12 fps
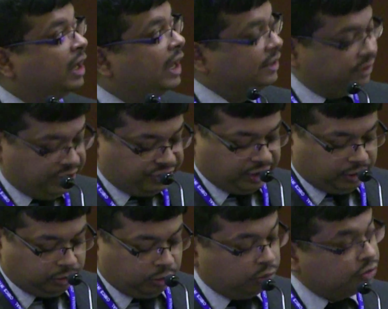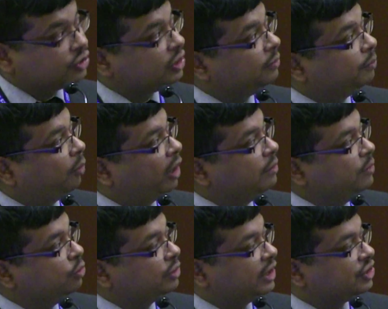and this includes point
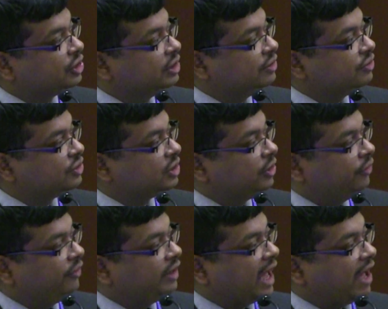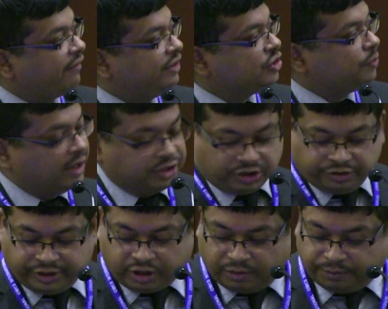mutations, rearrangement,
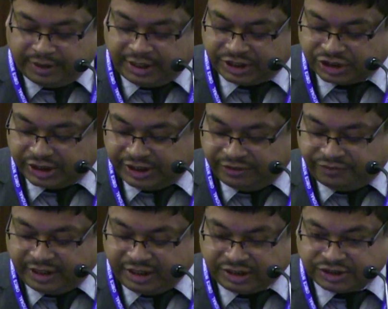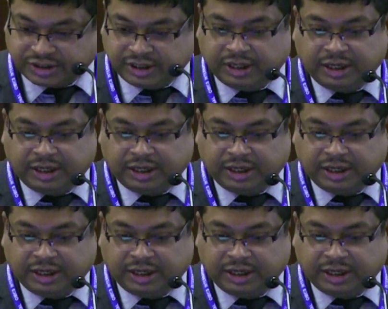recombination events,